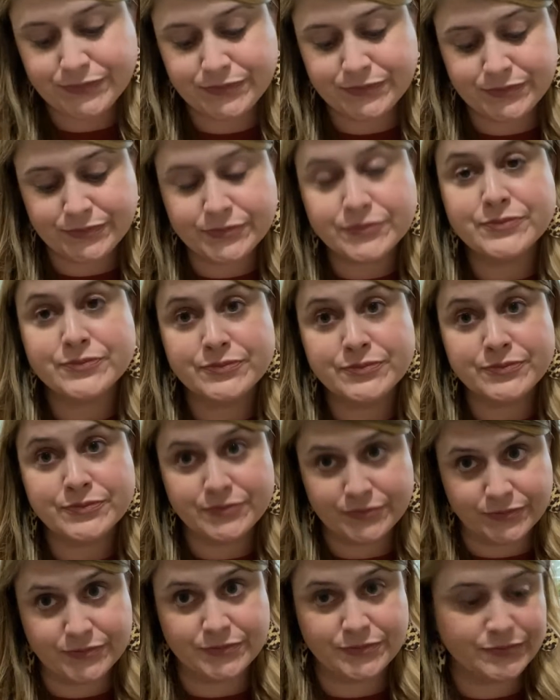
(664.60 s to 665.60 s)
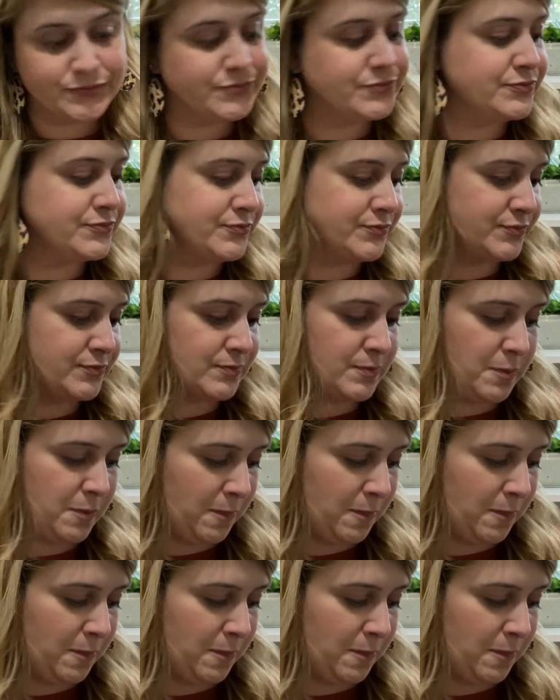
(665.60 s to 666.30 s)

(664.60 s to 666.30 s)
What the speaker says: Nothing is said.